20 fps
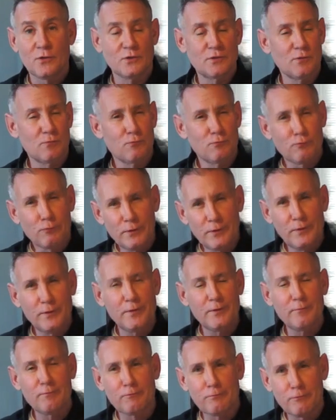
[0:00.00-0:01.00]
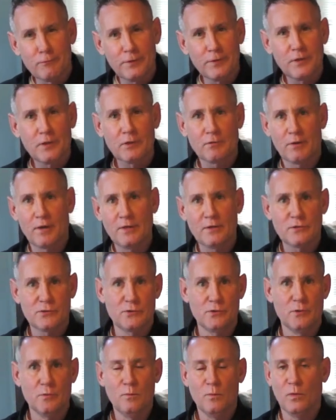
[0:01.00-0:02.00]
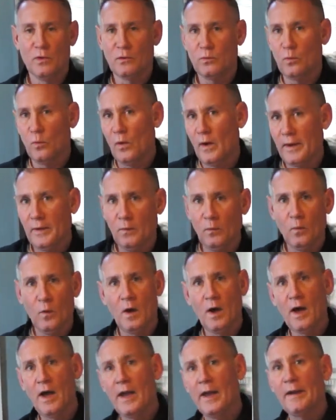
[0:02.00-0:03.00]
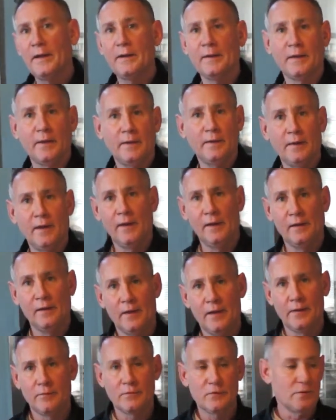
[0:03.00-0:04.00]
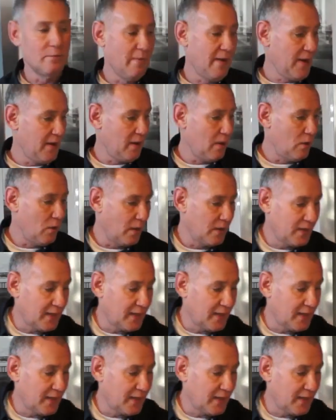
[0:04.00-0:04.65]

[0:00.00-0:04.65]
So it's a really, really great soup with white wine and tomato.